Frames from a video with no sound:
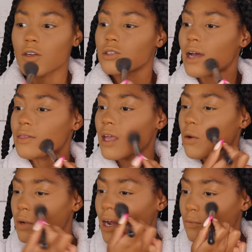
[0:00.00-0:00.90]
So I
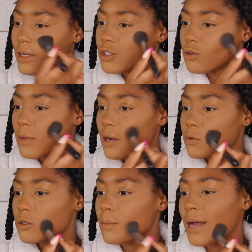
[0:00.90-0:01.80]
think when I redo my
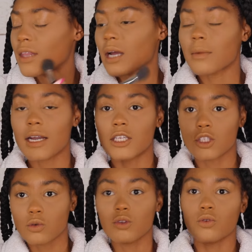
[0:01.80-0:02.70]
room, I think I'm gonna
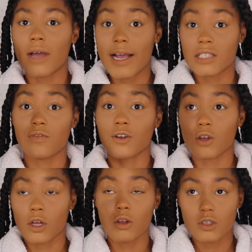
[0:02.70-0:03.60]
scoot you guys
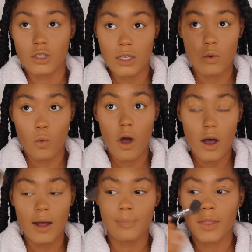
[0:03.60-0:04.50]
further closer to the
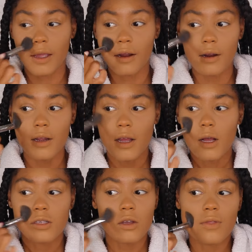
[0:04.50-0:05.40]
wall up there.
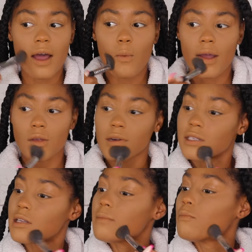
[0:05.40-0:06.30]
So that way you can
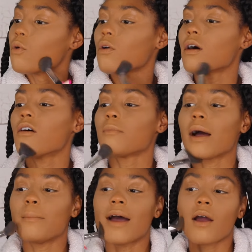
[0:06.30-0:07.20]
see more of
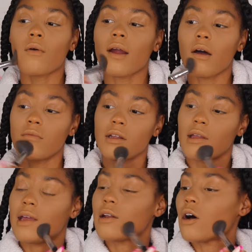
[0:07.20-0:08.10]
my background.
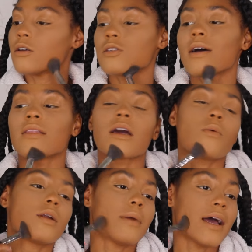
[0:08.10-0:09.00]
And also, I think I
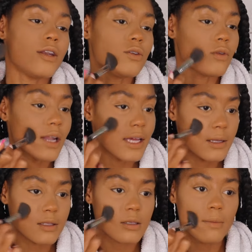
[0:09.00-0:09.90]
wanna buy a new
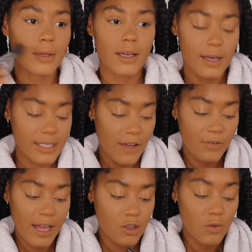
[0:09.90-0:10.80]
lens because I
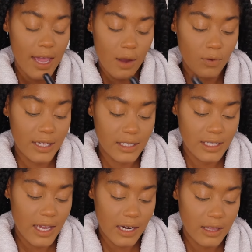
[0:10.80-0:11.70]
feel like you can't really
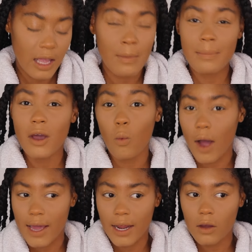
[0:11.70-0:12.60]
see anything. Maybe a
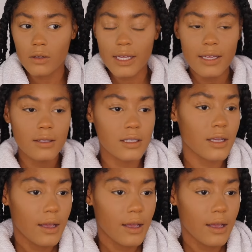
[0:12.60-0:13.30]
wide angle lens.